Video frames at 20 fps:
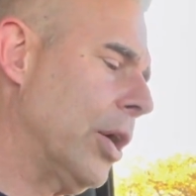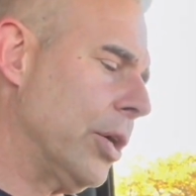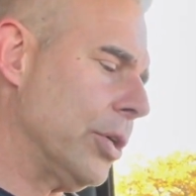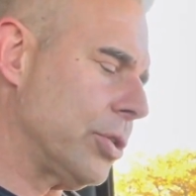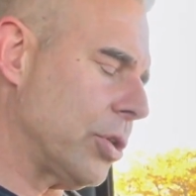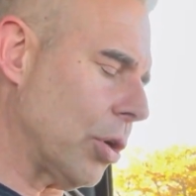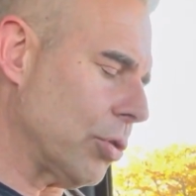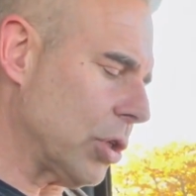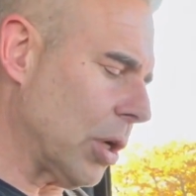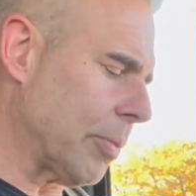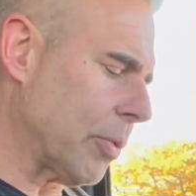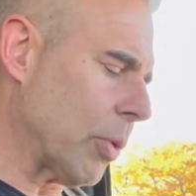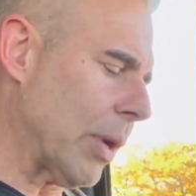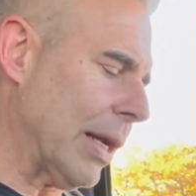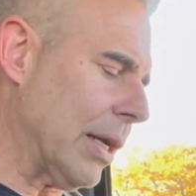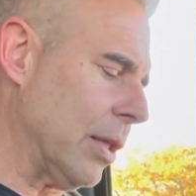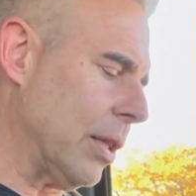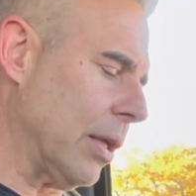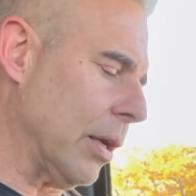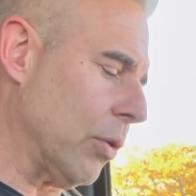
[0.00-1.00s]
So jumping right
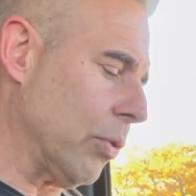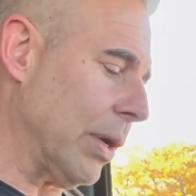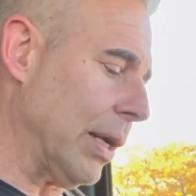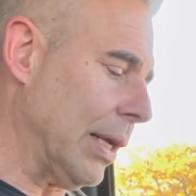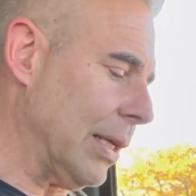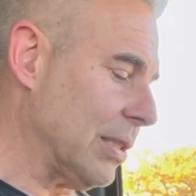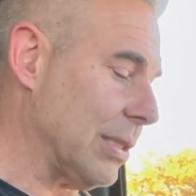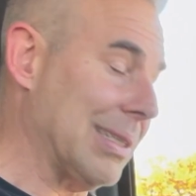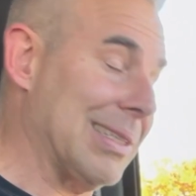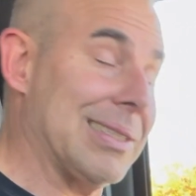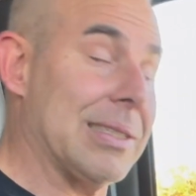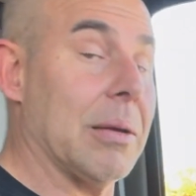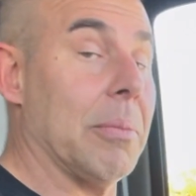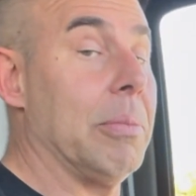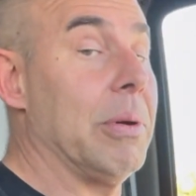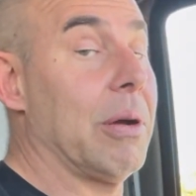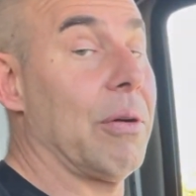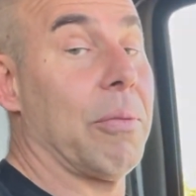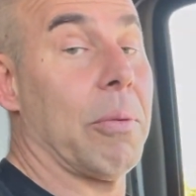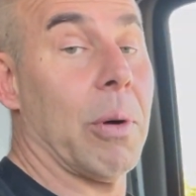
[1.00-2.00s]
into the ingredients, because it's a
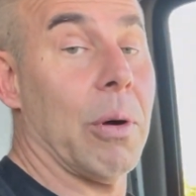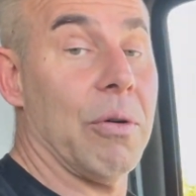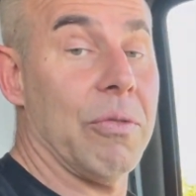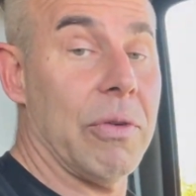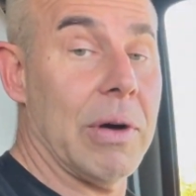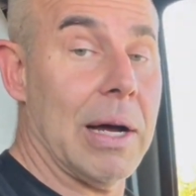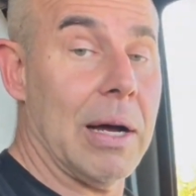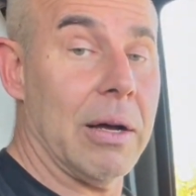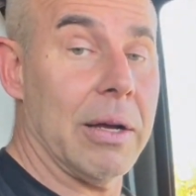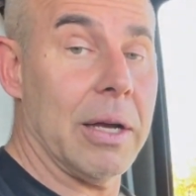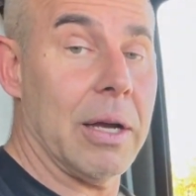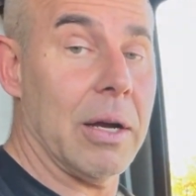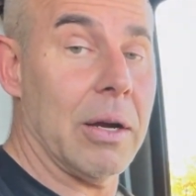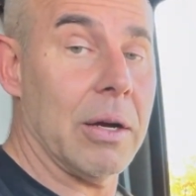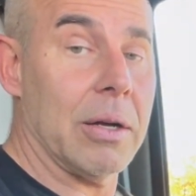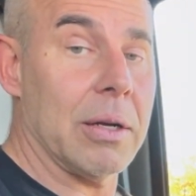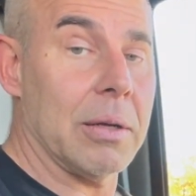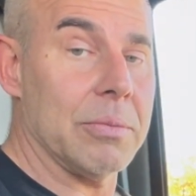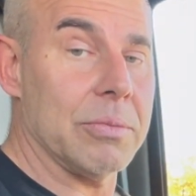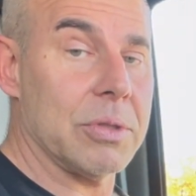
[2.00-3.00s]
big profile
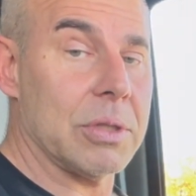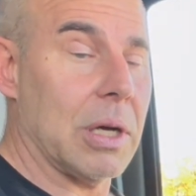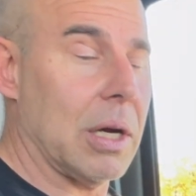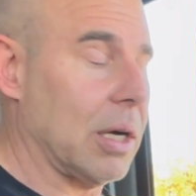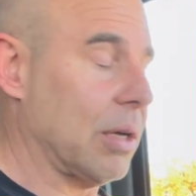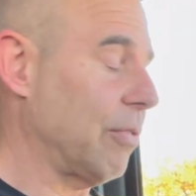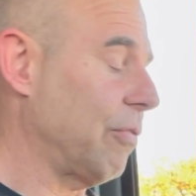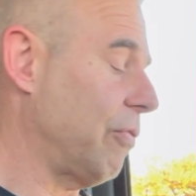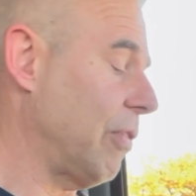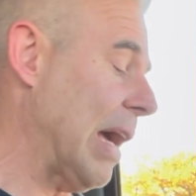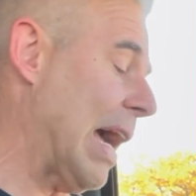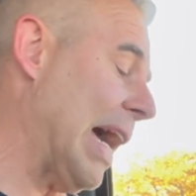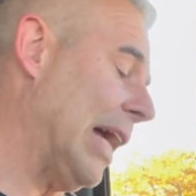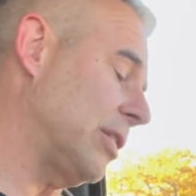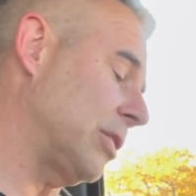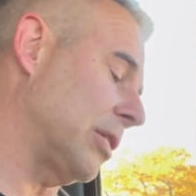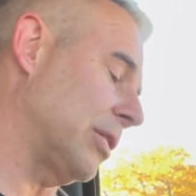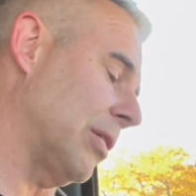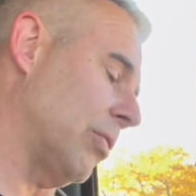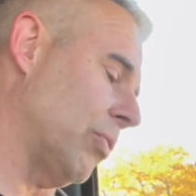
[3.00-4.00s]
here, and I'm just talking
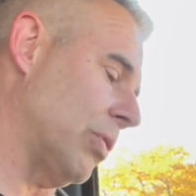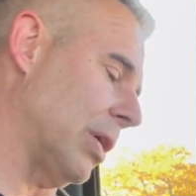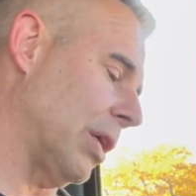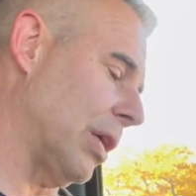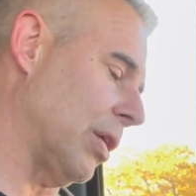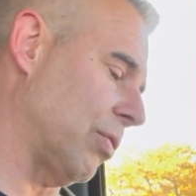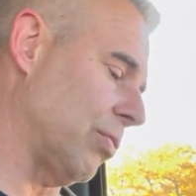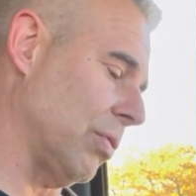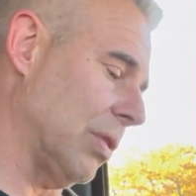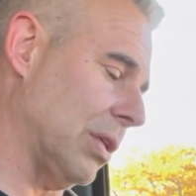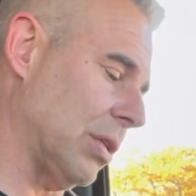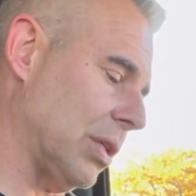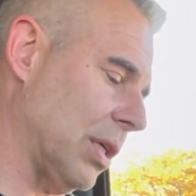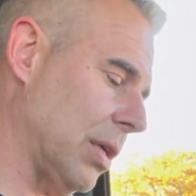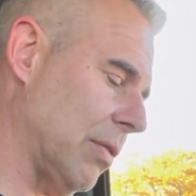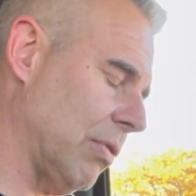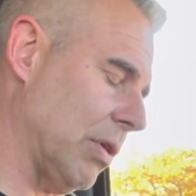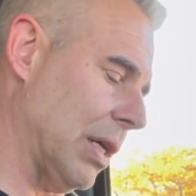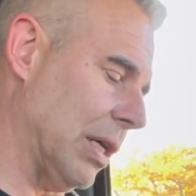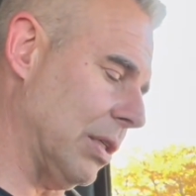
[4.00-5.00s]
fast because I want to get through this and
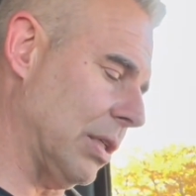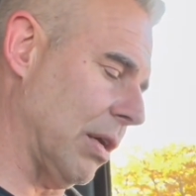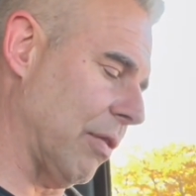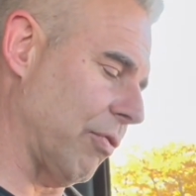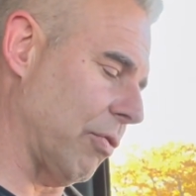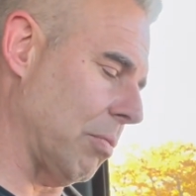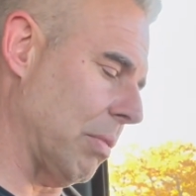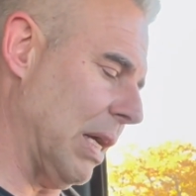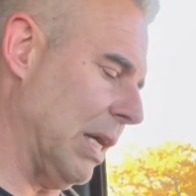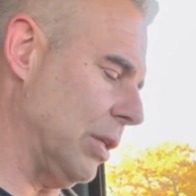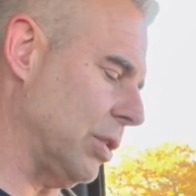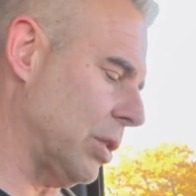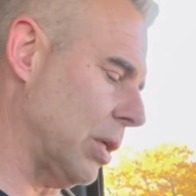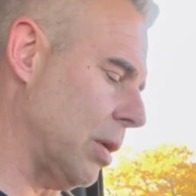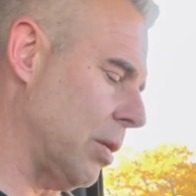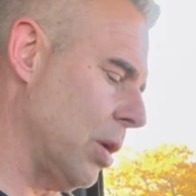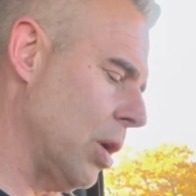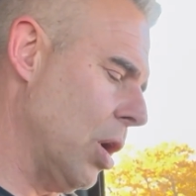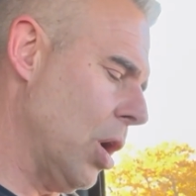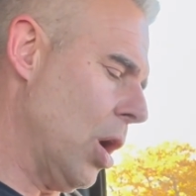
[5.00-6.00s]
give you guys the
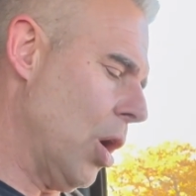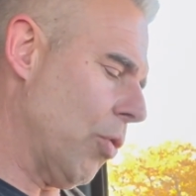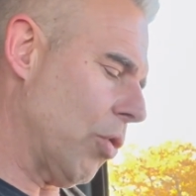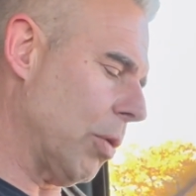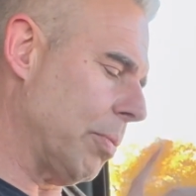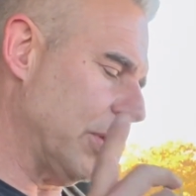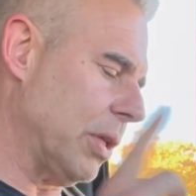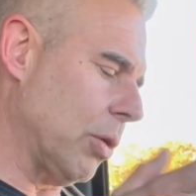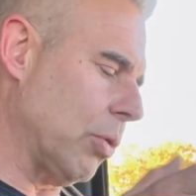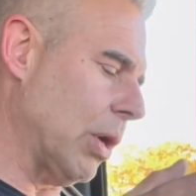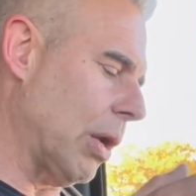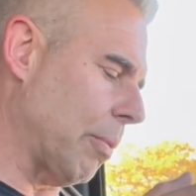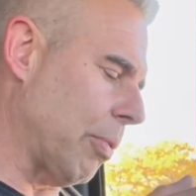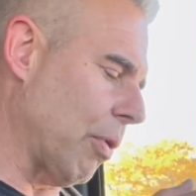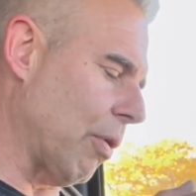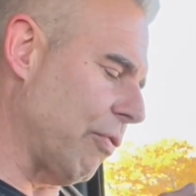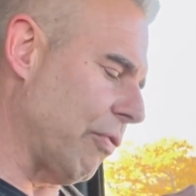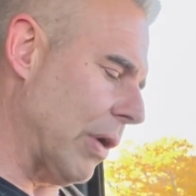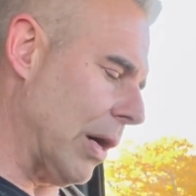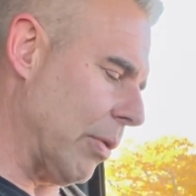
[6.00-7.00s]
information. We're going to put the ingredient
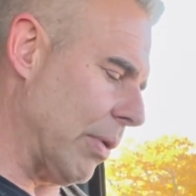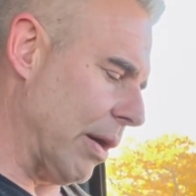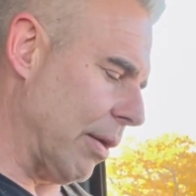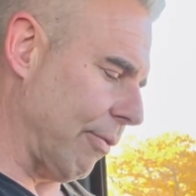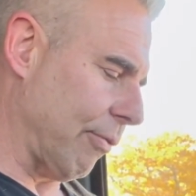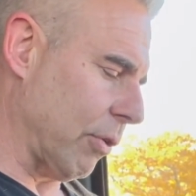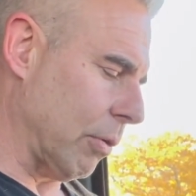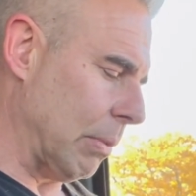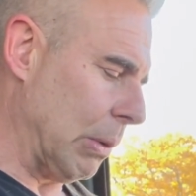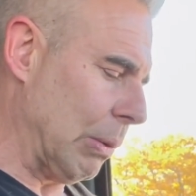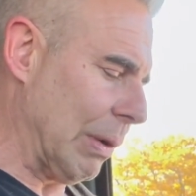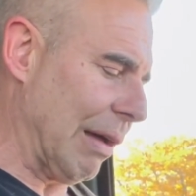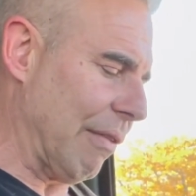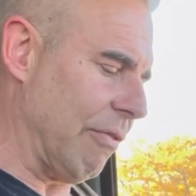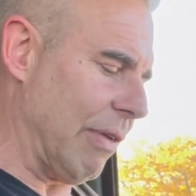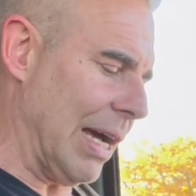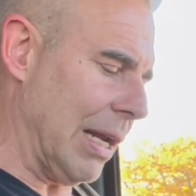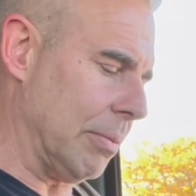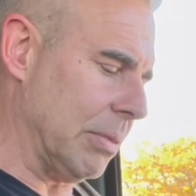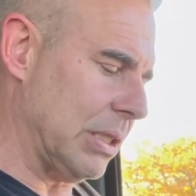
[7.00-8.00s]
profile right in front of me. We've got
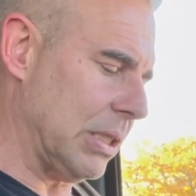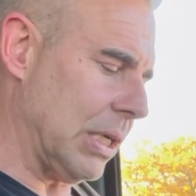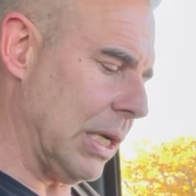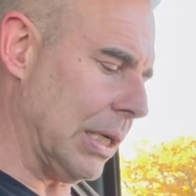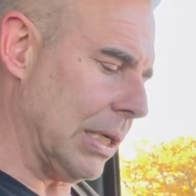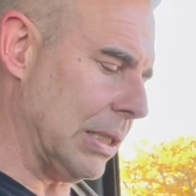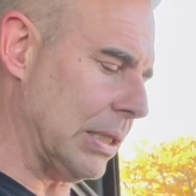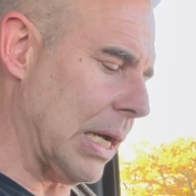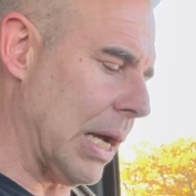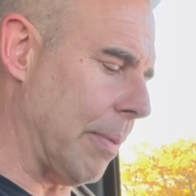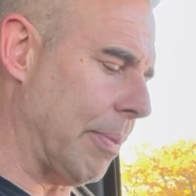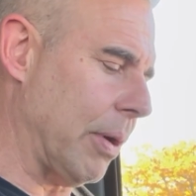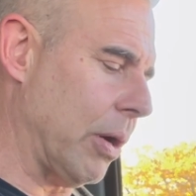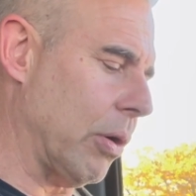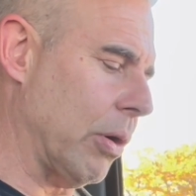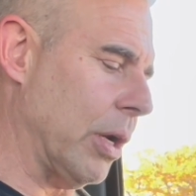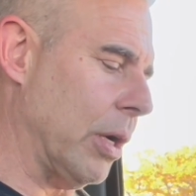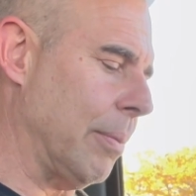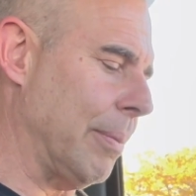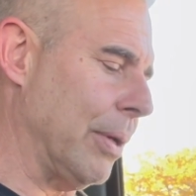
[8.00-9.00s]
vitamin C on the top here,
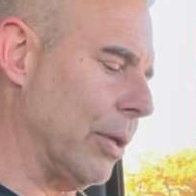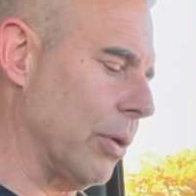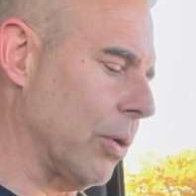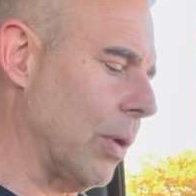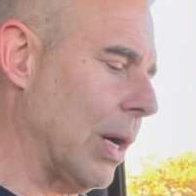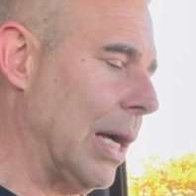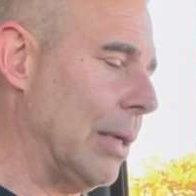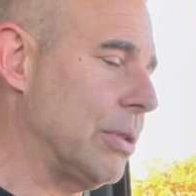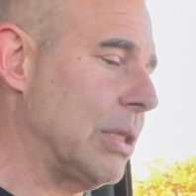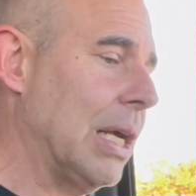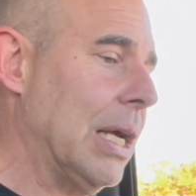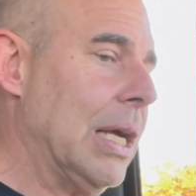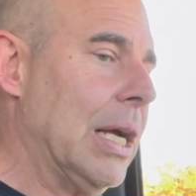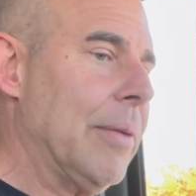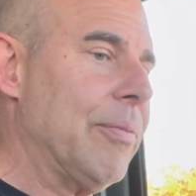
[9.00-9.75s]
100 milligrams.